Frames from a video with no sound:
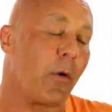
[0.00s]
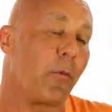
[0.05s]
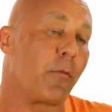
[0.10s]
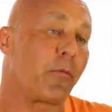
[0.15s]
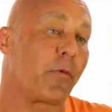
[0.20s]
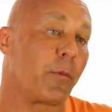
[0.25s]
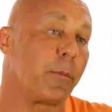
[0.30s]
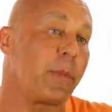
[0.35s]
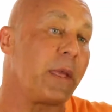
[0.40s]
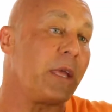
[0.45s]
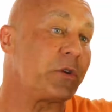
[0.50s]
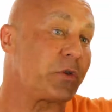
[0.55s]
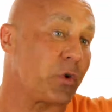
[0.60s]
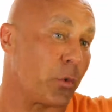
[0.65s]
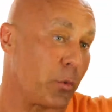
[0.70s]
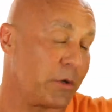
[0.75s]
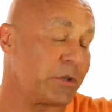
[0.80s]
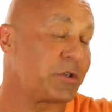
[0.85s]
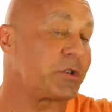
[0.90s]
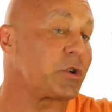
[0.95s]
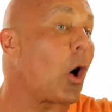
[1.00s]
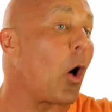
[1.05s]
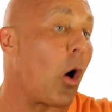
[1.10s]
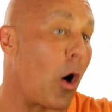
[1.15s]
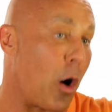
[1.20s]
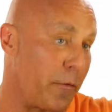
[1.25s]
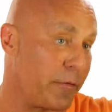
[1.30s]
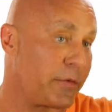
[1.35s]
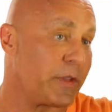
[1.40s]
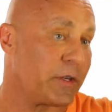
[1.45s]
For me to
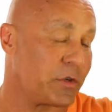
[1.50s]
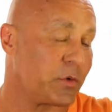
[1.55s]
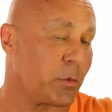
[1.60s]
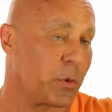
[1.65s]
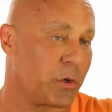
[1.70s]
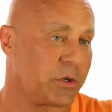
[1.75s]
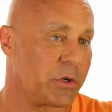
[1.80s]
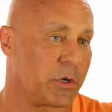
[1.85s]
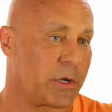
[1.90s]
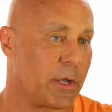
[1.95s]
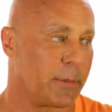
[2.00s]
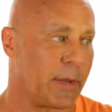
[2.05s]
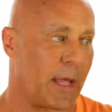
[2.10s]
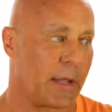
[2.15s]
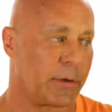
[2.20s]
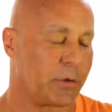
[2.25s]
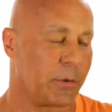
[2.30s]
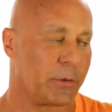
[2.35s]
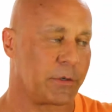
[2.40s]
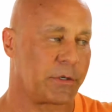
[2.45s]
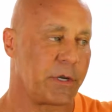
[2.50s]
resolve, this is what it should come down to.